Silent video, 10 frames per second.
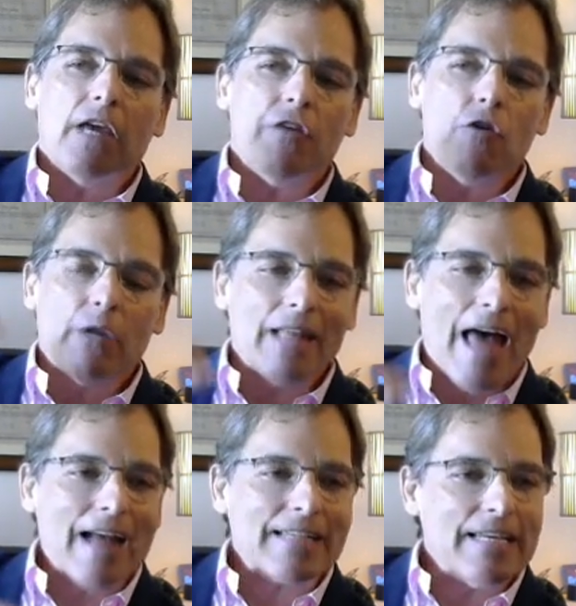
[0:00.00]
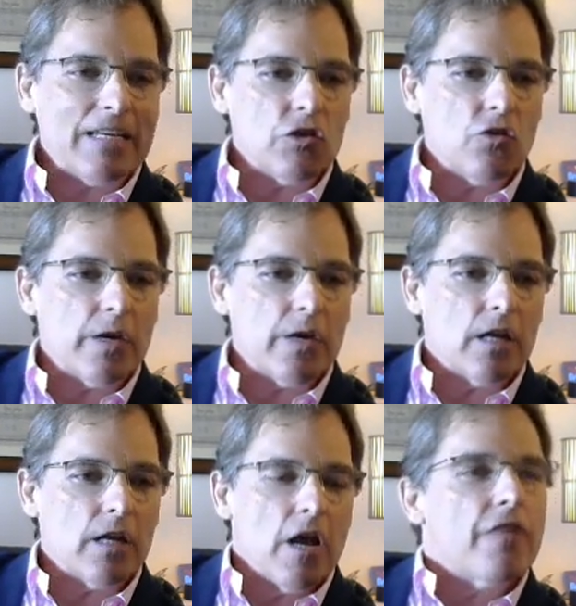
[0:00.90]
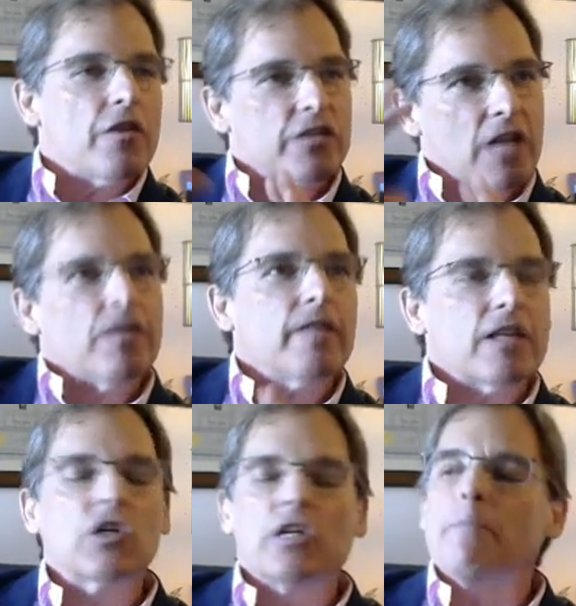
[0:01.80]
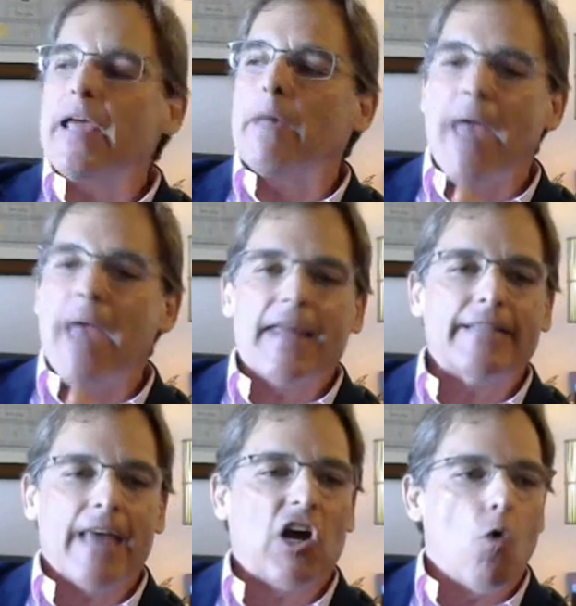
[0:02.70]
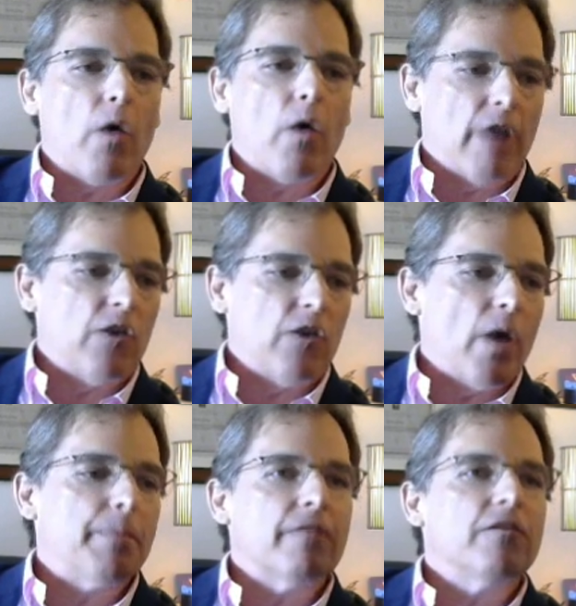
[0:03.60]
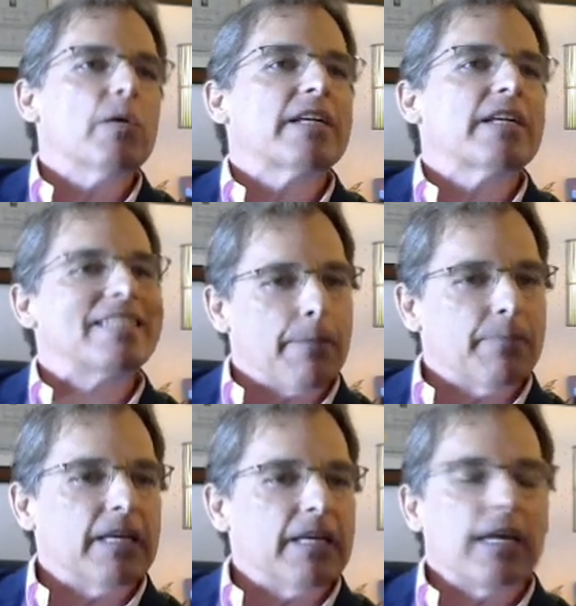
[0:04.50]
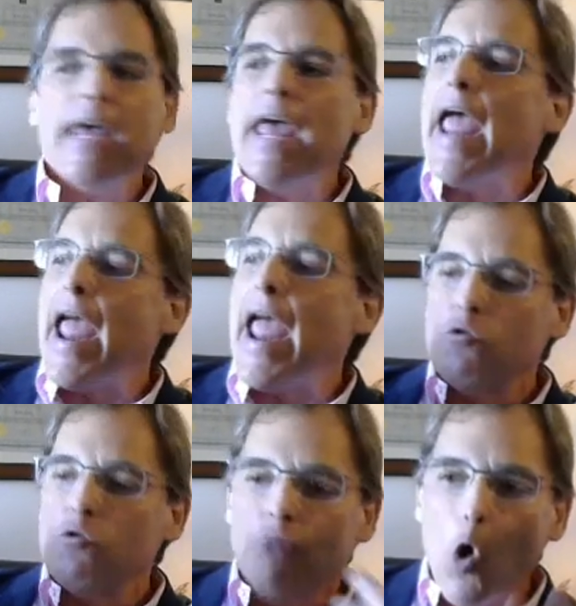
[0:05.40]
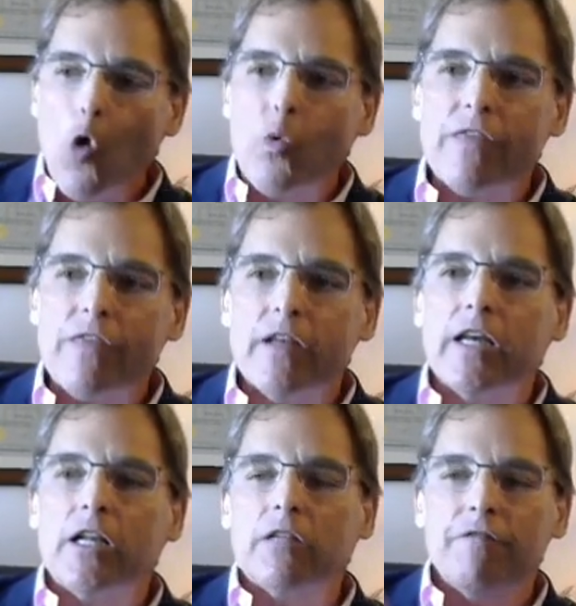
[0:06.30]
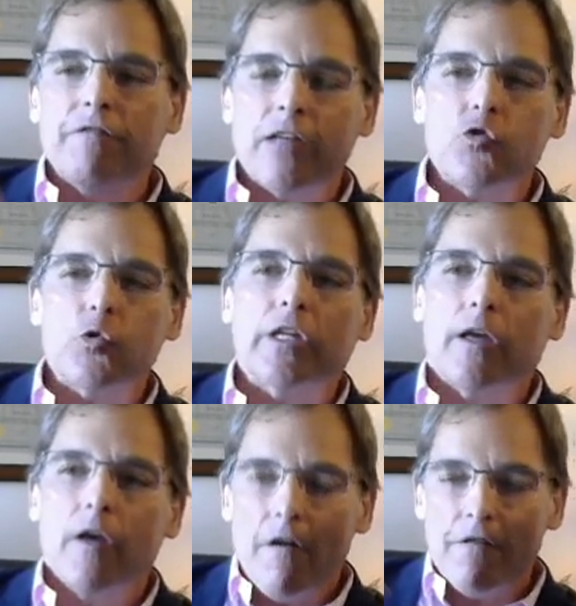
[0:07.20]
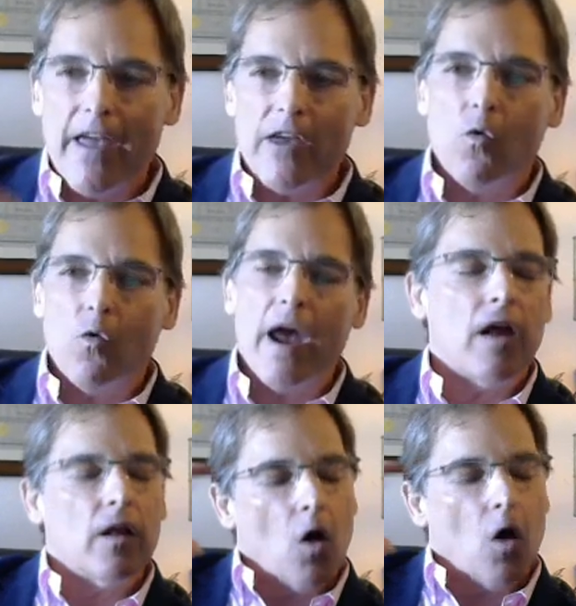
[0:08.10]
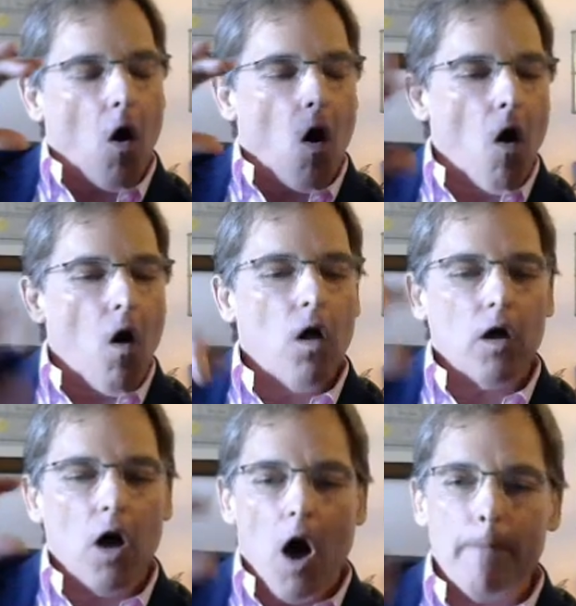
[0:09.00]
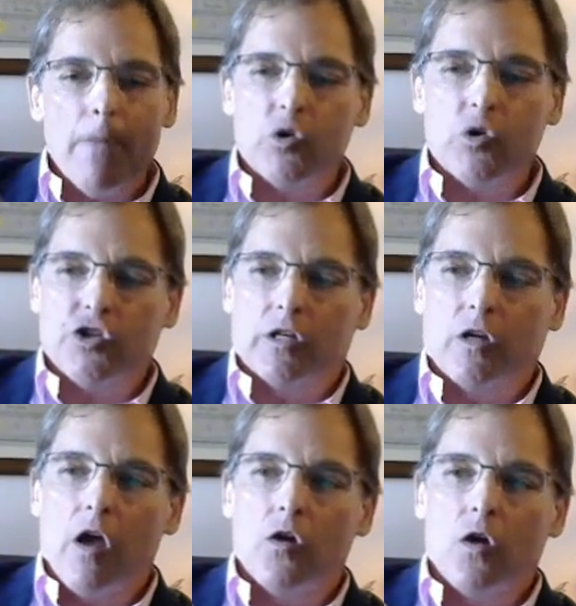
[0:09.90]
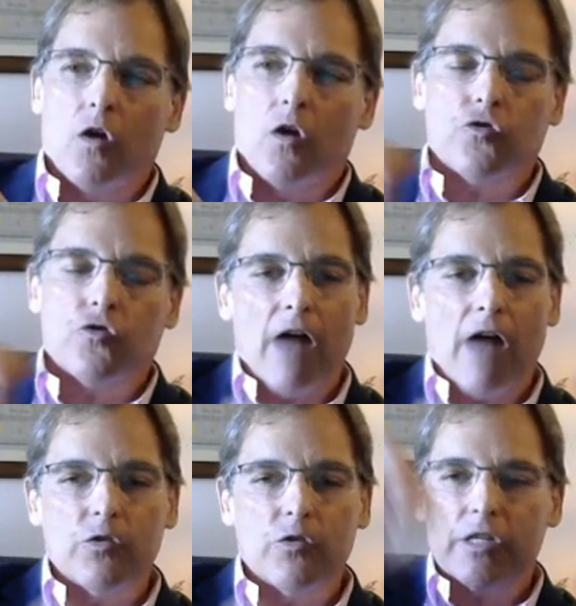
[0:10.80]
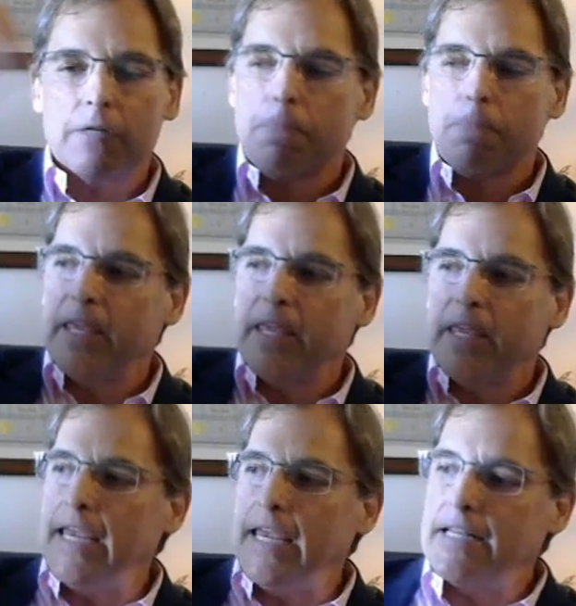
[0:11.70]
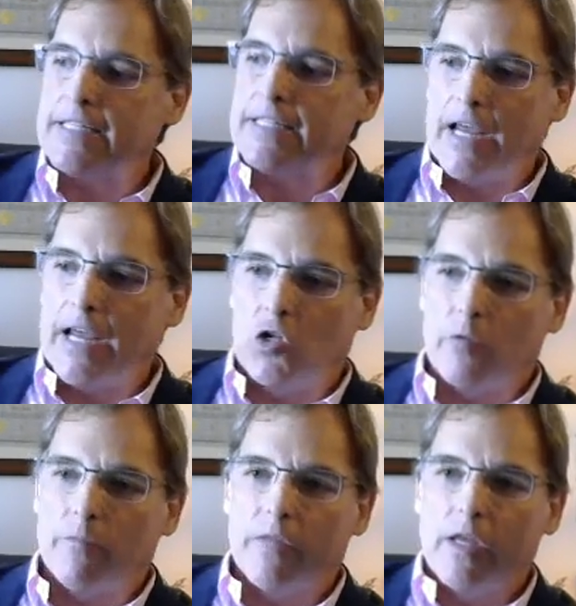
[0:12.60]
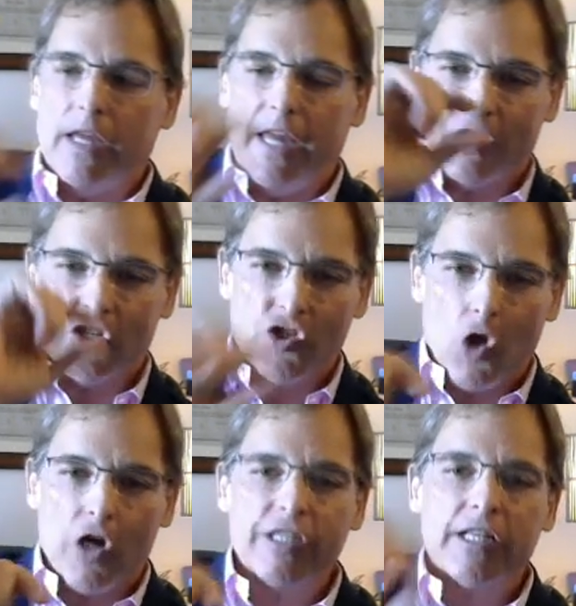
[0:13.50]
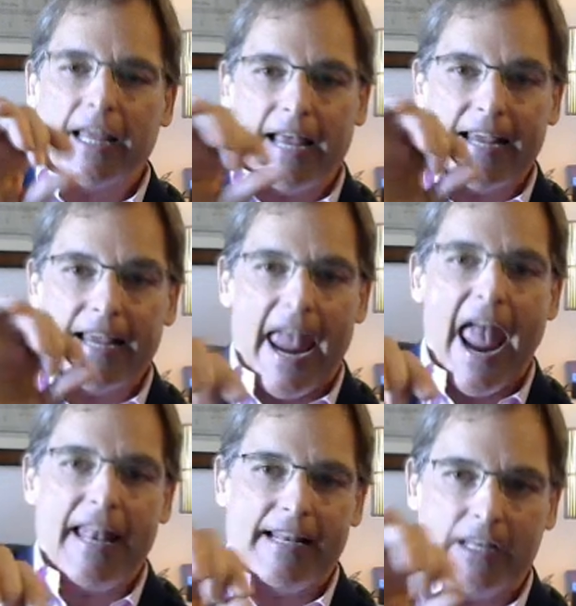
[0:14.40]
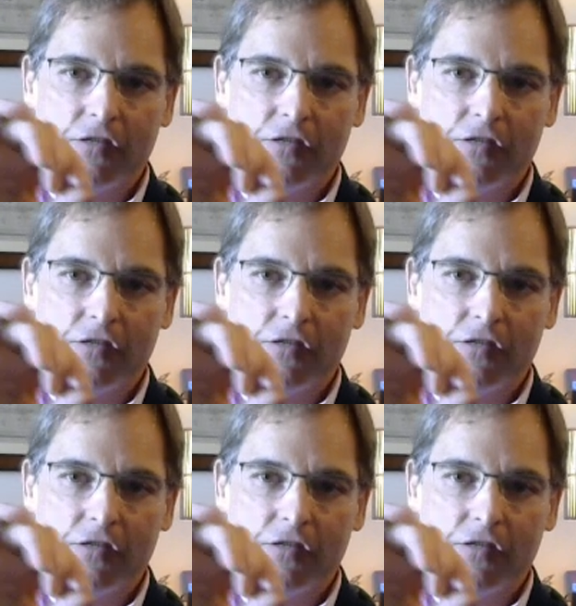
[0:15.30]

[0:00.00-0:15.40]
you relax into it, there's nothing that's going to make a panic attack go away right away. But if you accept it and you roll with it, it'll eventually fade away. All emotion travels in a cycle. It starts like a cannon, gets